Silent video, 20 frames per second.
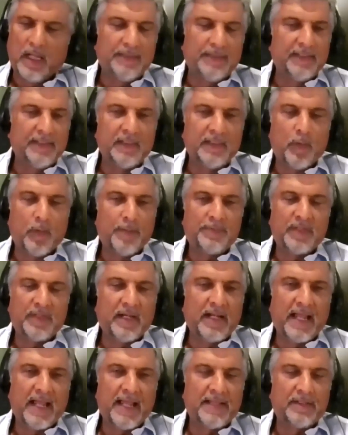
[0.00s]
think the
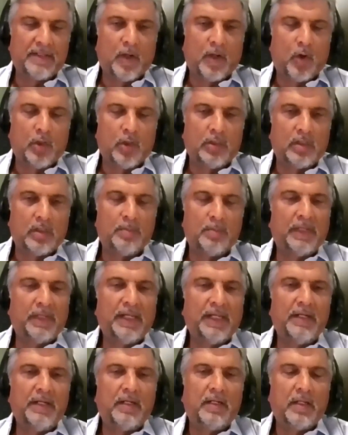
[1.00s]
website has all the
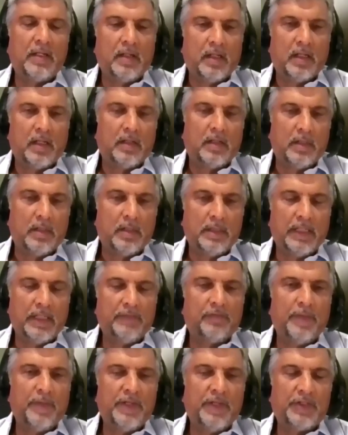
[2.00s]
complete
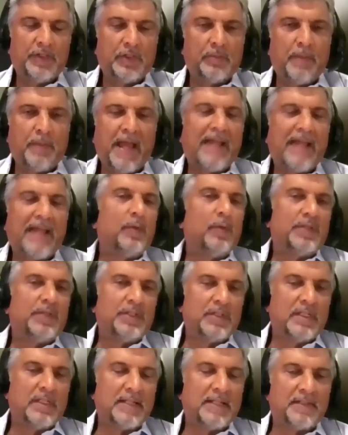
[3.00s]
information pack which
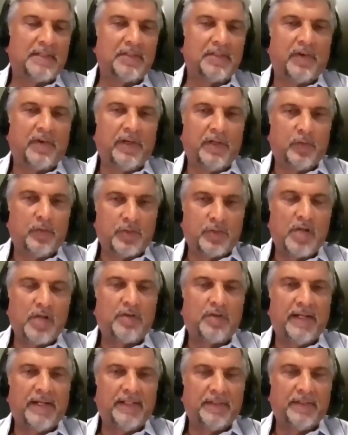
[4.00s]
is necessary to
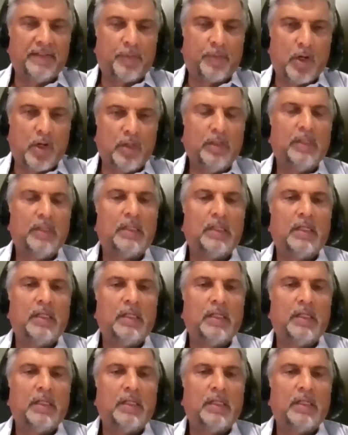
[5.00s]
start trading the product.